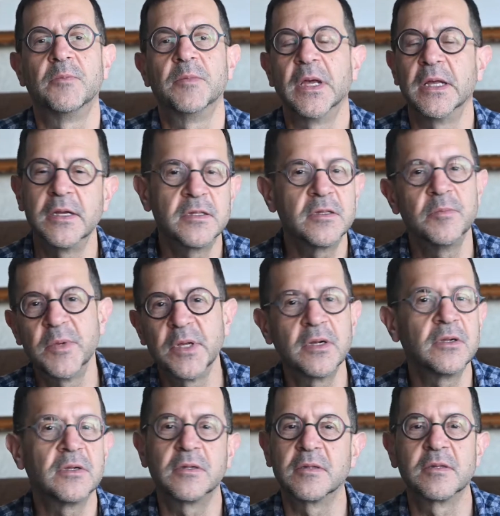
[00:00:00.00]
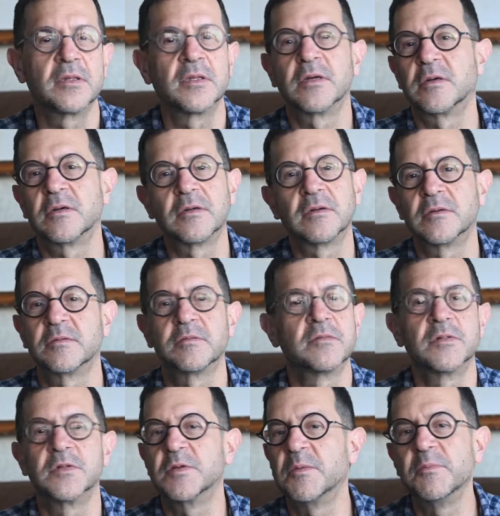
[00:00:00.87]
And in the middle, there
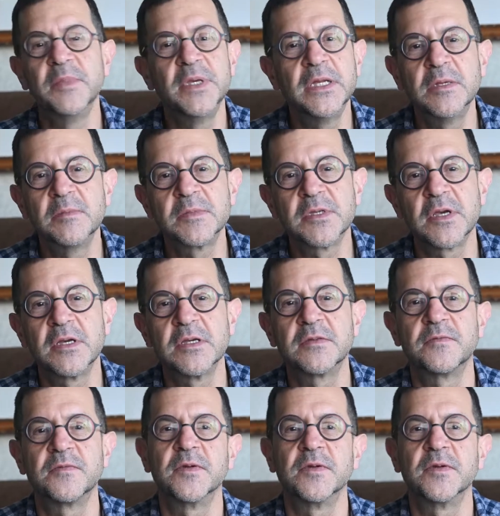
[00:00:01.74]
are medium-sized